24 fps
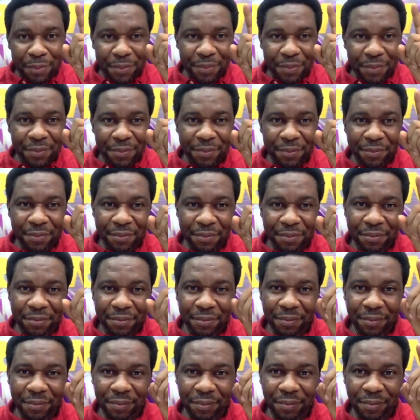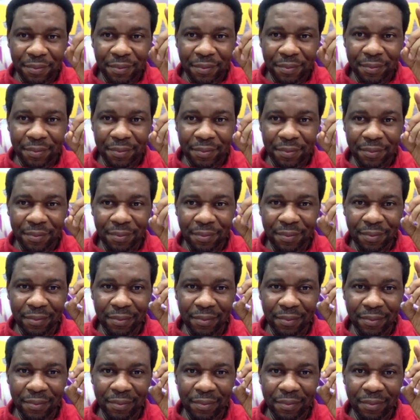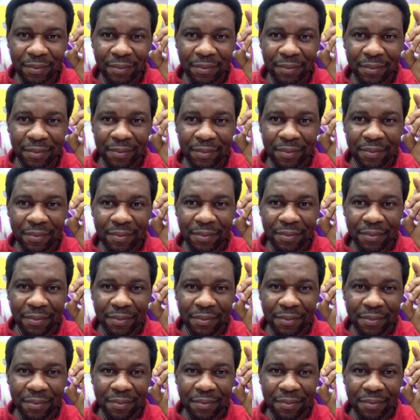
Nothing is said.